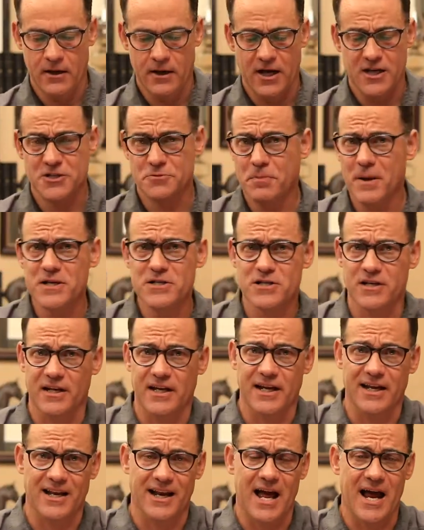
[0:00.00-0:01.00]
especially
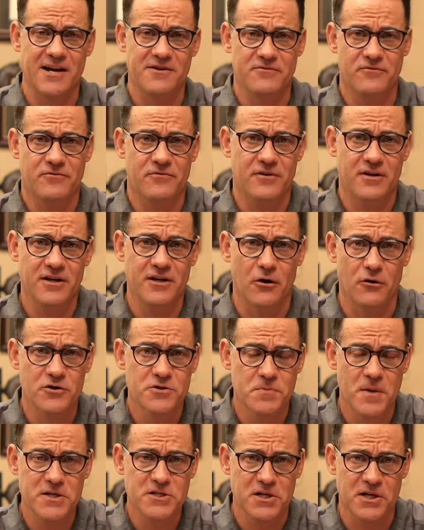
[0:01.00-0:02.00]
in light of, you know,
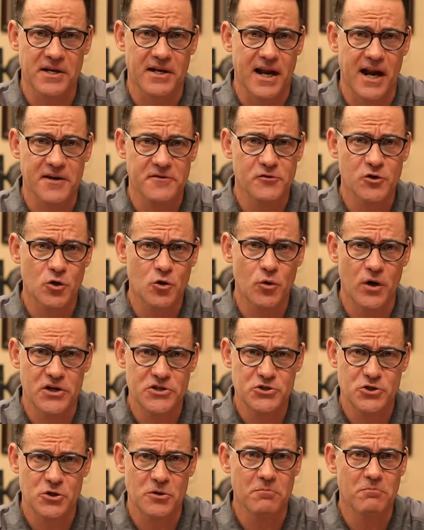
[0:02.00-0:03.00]
especially in light of your
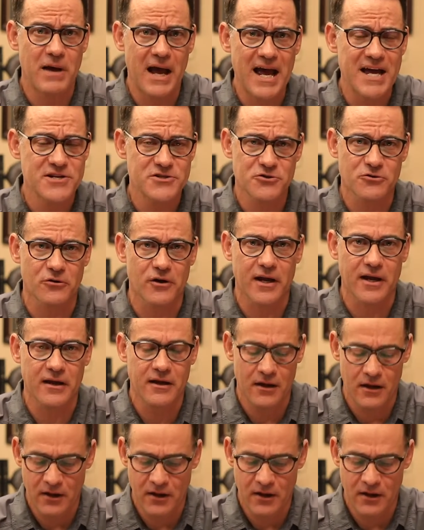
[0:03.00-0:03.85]
question, pastoring.